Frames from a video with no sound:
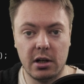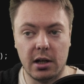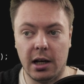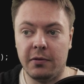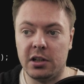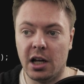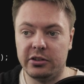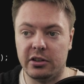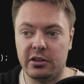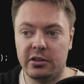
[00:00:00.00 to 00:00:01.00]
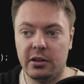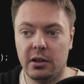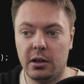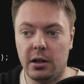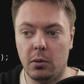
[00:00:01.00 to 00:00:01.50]
And if it doesn't,
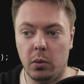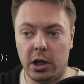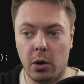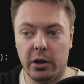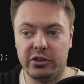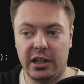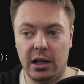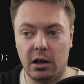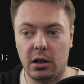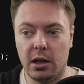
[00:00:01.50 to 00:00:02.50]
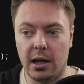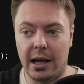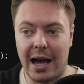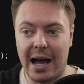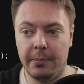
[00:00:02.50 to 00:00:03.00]
we go on to here. And
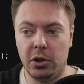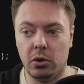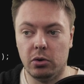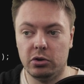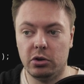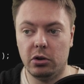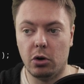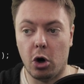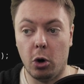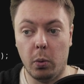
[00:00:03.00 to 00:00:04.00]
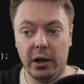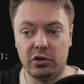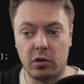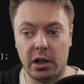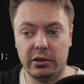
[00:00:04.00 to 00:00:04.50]
app use always
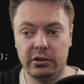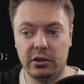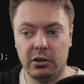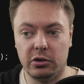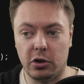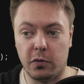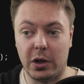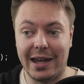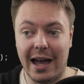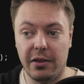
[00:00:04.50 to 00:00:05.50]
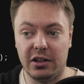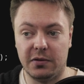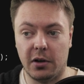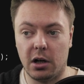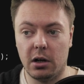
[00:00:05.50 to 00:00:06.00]
runs. So if we get this
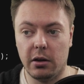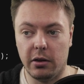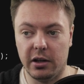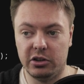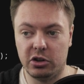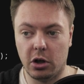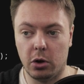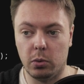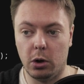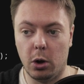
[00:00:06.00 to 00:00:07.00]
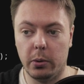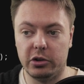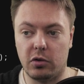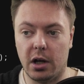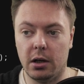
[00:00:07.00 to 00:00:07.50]
far, this code will always
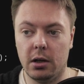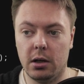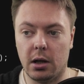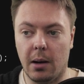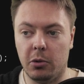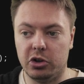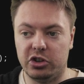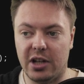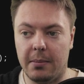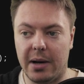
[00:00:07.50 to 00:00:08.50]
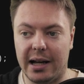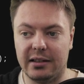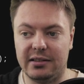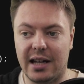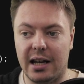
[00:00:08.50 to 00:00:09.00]
run and we'll just send back a
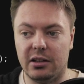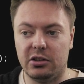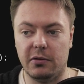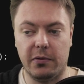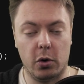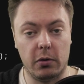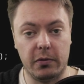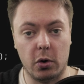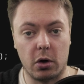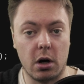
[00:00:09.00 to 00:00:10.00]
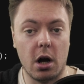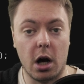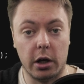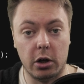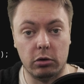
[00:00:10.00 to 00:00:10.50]
status 404
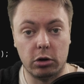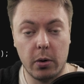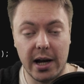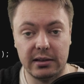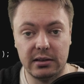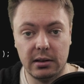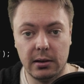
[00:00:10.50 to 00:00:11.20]
unknown request.